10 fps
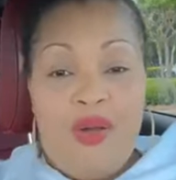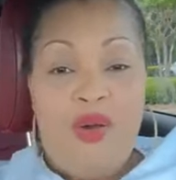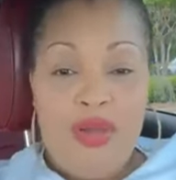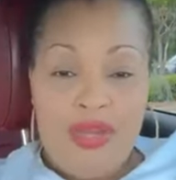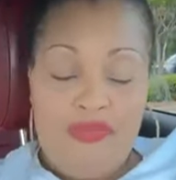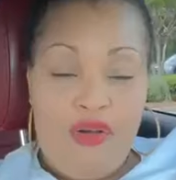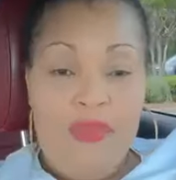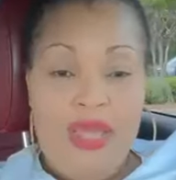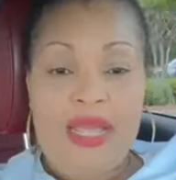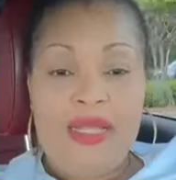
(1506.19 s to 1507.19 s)
it and hold it
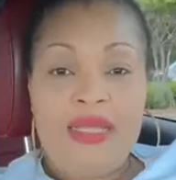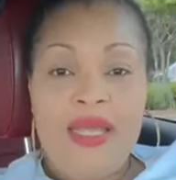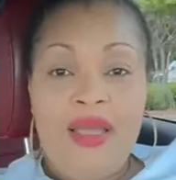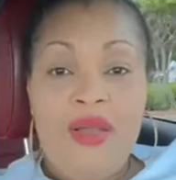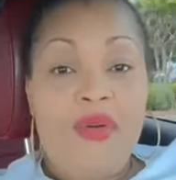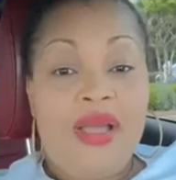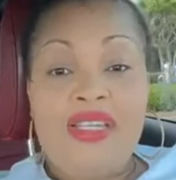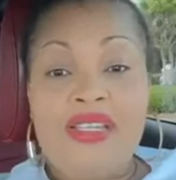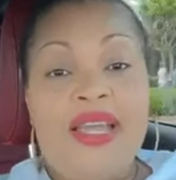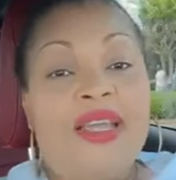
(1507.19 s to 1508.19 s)
for a minute,
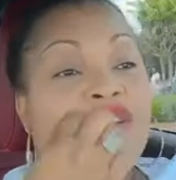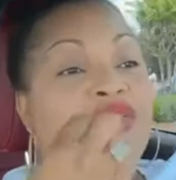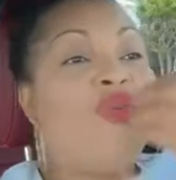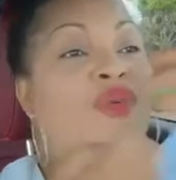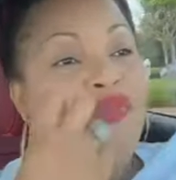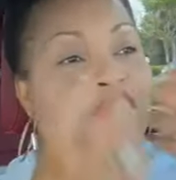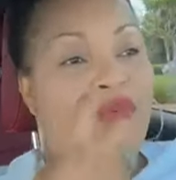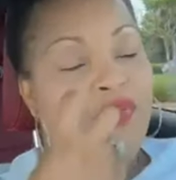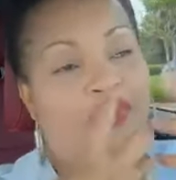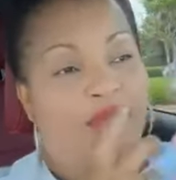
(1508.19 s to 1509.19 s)
When she take it, she'll go.